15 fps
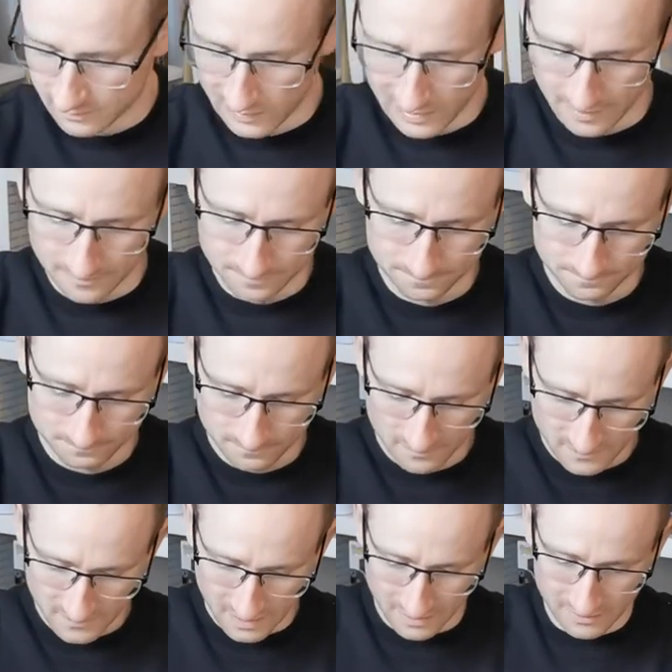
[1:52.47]
But
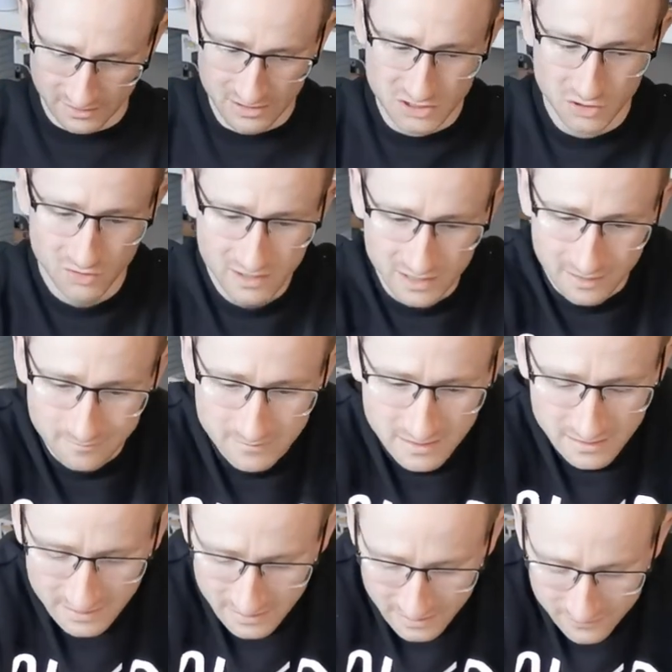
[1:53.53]
I'm gonna enjoy it.
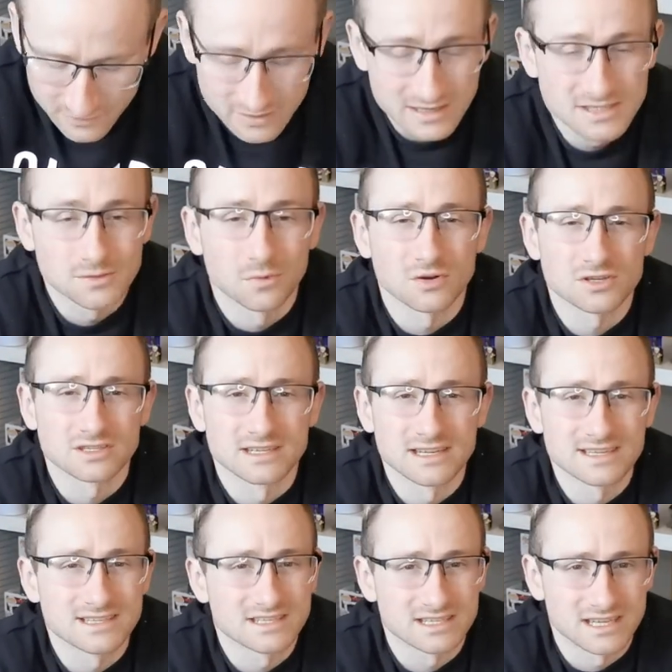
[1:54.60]
If you guys are watching
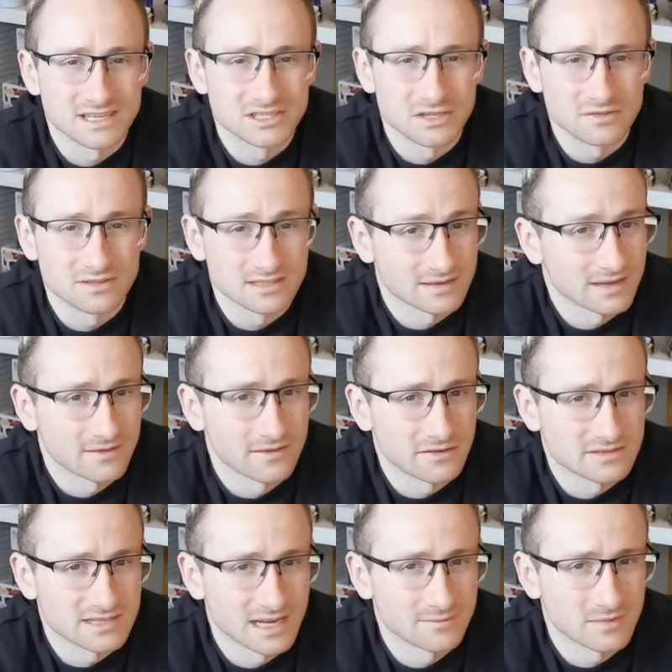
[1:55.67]
this, stay tuned because I'm going to have a
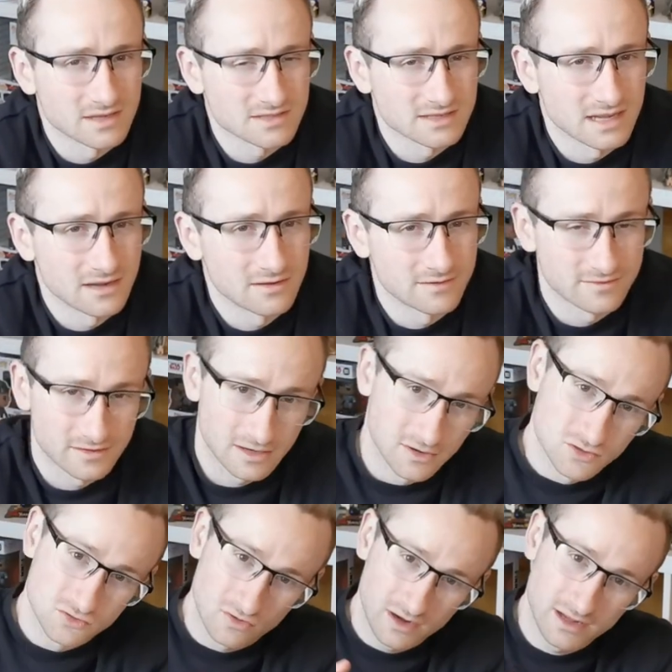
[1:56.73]
little time lapse now. If it
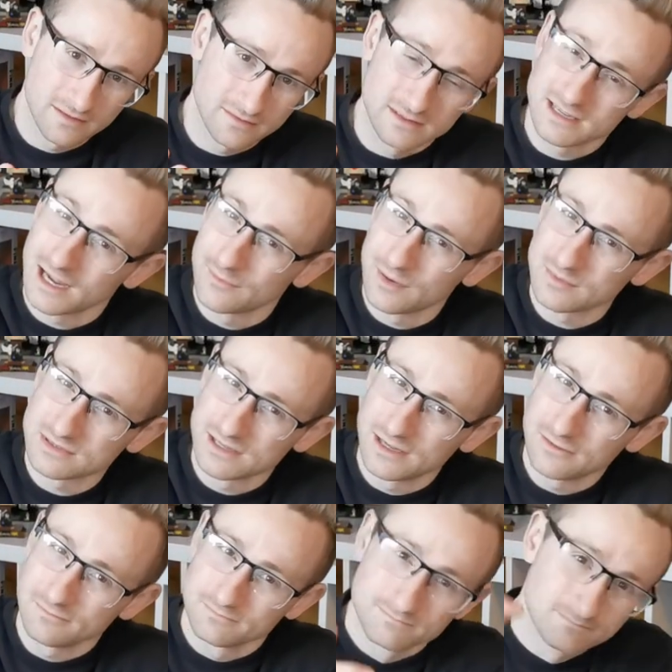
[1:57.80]
goes right, then time lapse
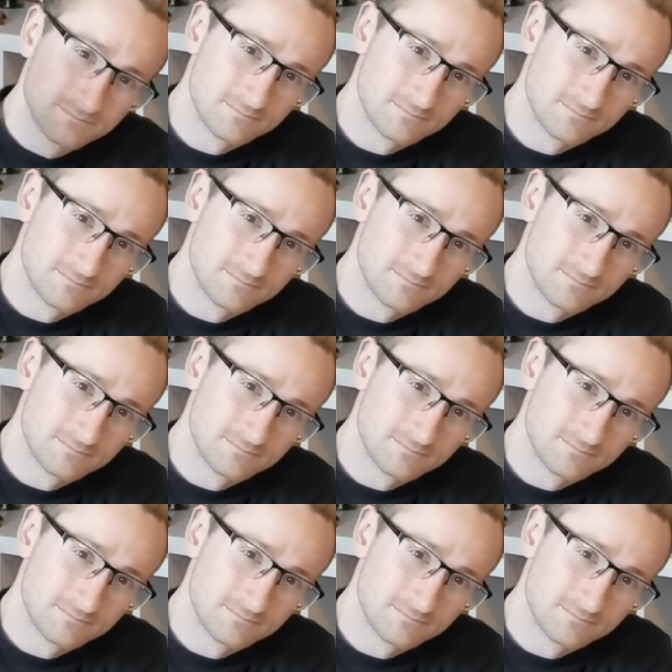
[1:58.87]
now.